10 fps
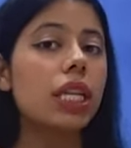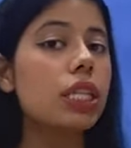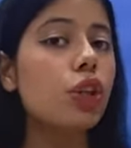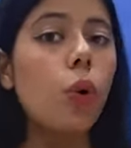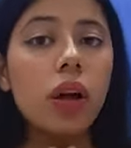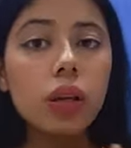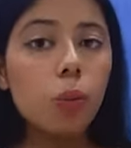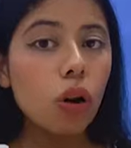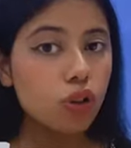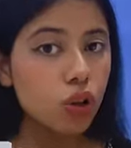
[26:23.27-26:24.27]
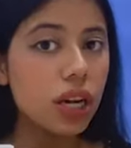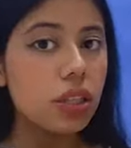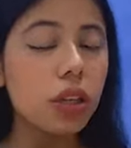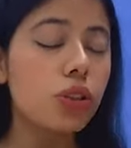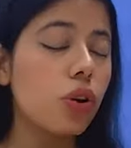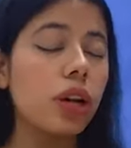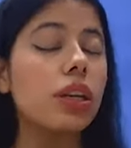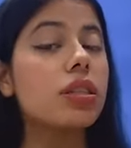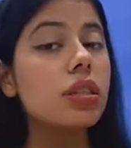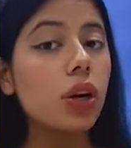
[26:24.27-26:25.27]
There is no other
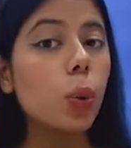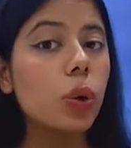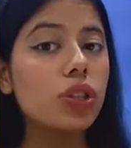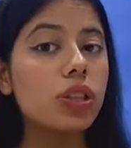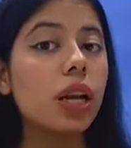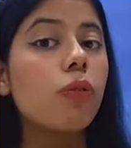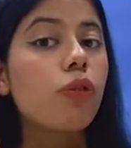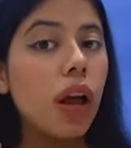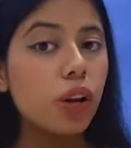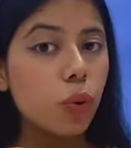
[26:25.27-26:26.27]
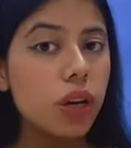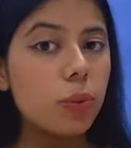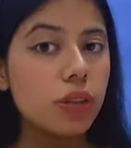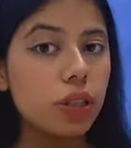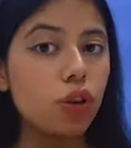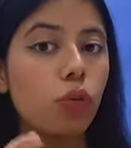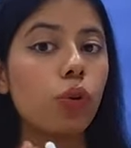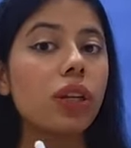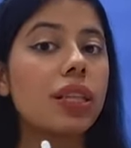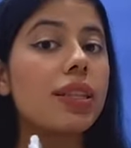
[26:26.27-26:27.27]
serum which is at flat 20%
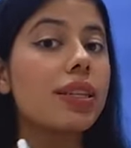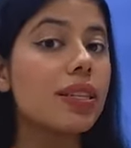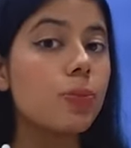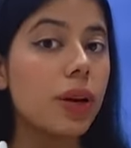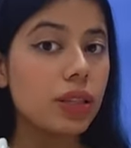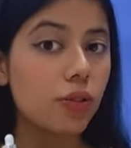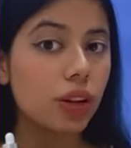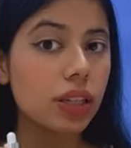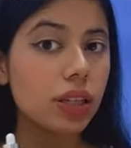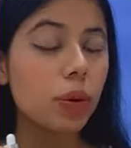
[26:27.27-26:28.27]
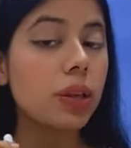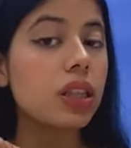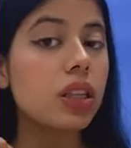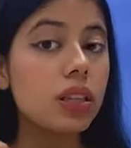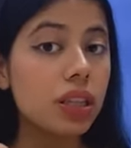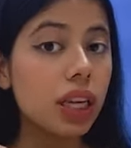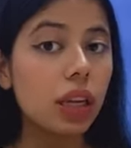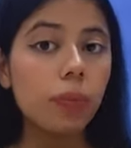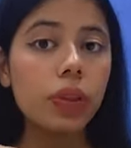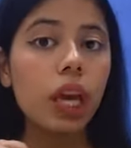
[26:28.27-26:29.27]
off. Only this specific serum and this
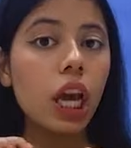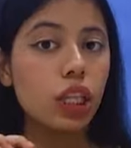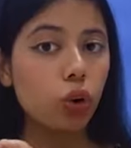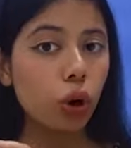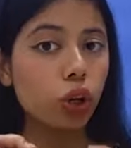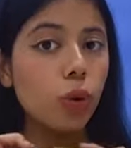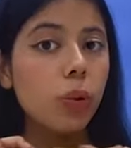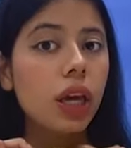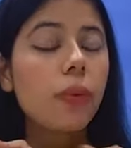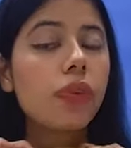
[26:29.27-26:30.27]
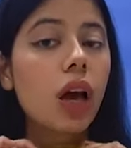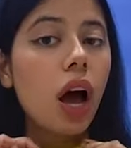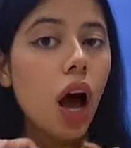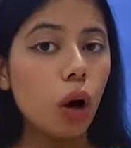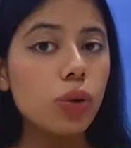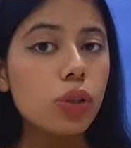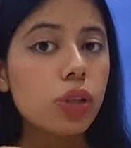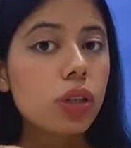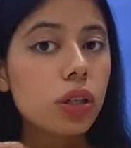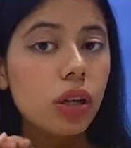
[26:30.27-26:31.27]
deal is going to be out
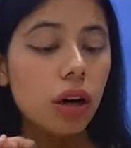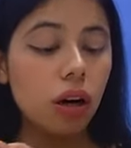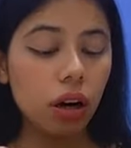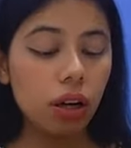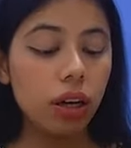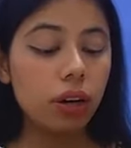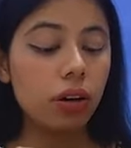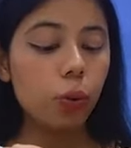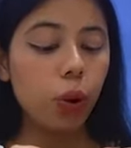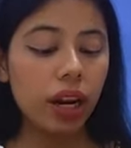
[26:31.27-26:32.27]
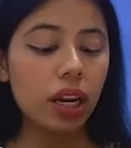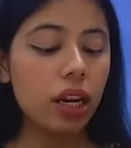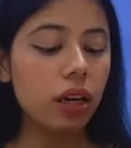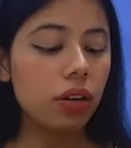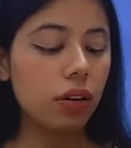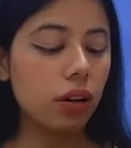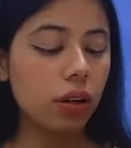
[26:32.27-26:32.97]
in a very